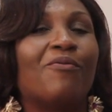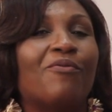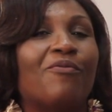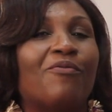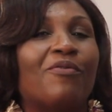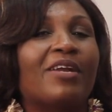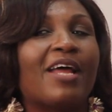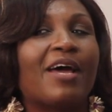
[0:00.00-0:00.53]

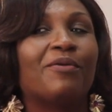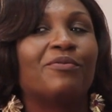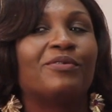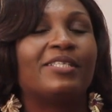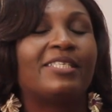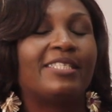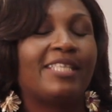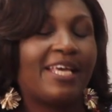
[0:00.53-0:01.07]
what I
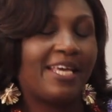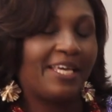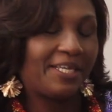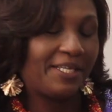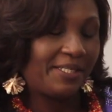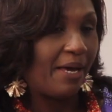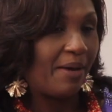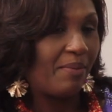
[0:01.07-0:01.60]
would
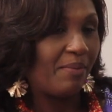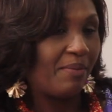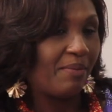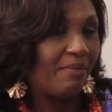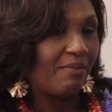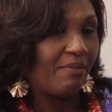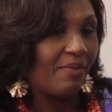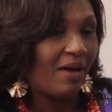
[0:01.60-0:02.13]
say is
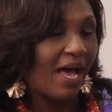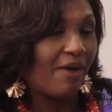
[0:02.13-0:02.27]
um,